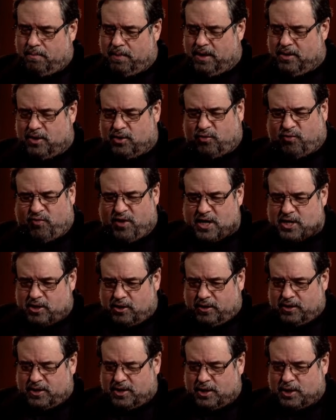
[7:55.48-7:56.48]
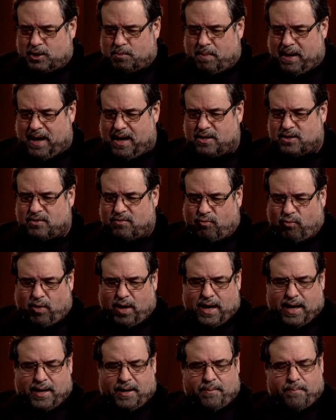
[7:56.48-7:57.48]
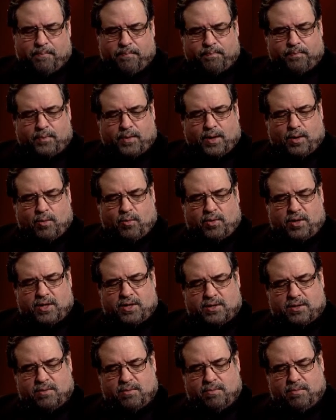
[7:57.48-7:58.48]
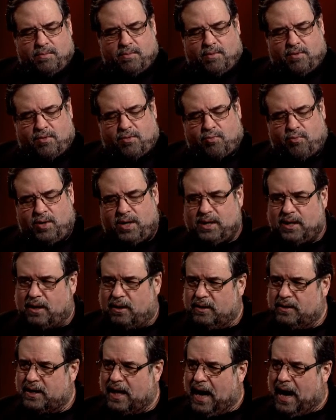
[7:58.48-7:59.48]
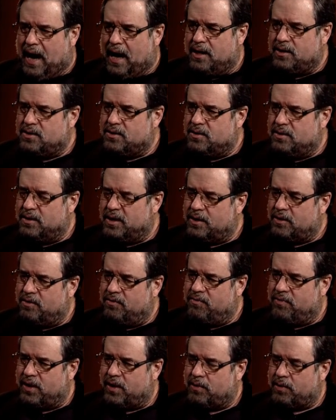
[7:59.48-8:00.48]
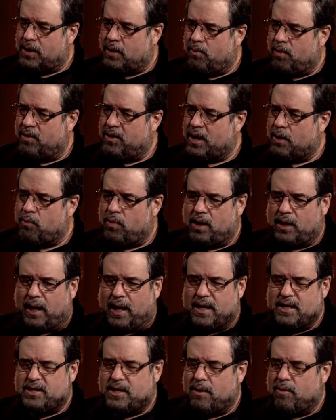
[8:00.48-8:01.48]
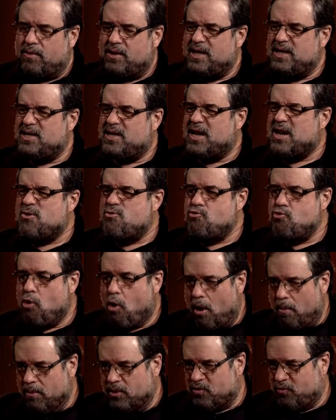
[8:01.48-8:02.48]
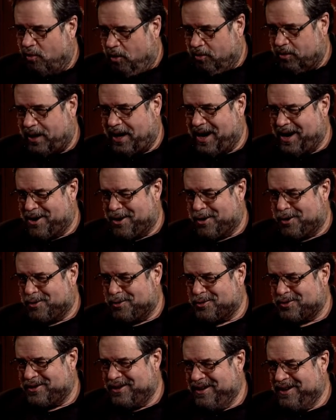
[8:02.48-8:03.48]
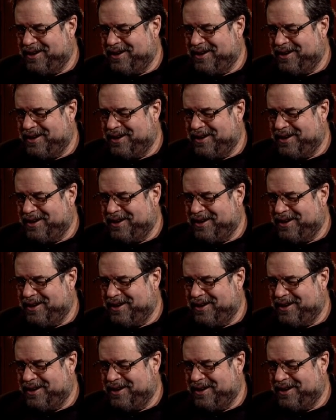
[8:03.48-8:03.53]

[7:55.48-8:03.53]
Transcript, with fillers: in this featureless expanse of red were these three little dots. And they couldn't figure out were. They realized they were these enormous volcanoes